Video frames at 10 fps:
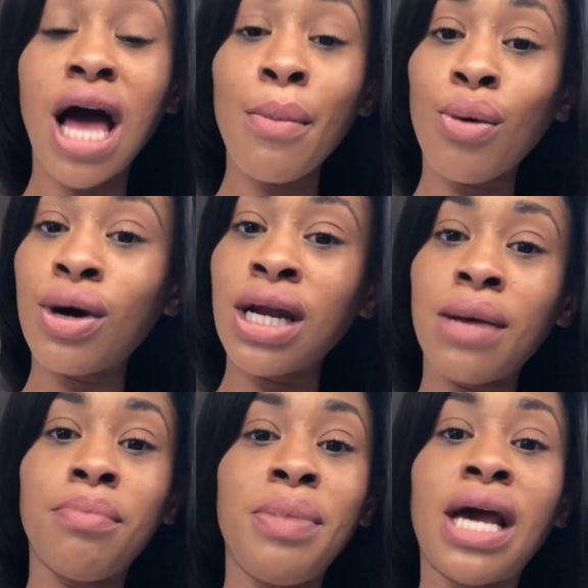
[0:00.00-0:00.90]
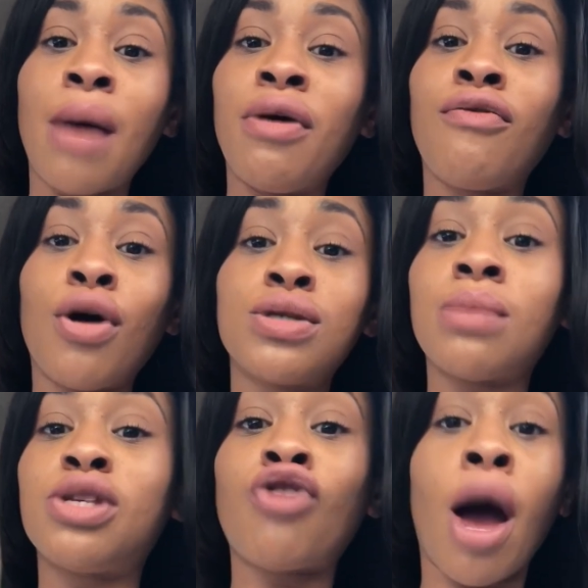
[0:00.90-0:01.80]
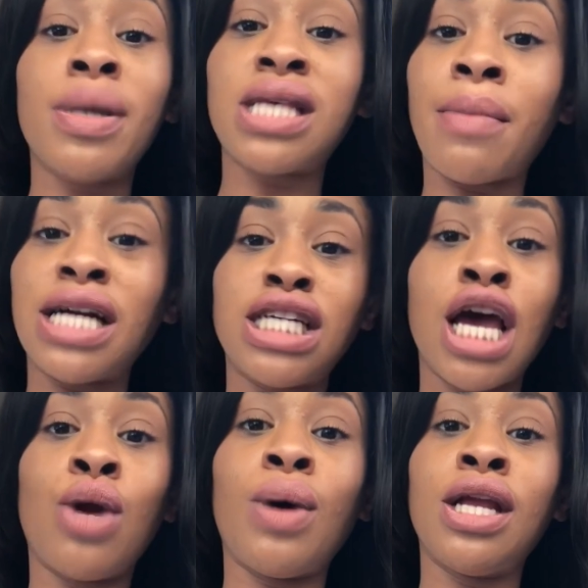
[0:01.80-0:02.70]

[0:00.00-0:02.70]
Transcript: come on and become a real subscriber to my channel.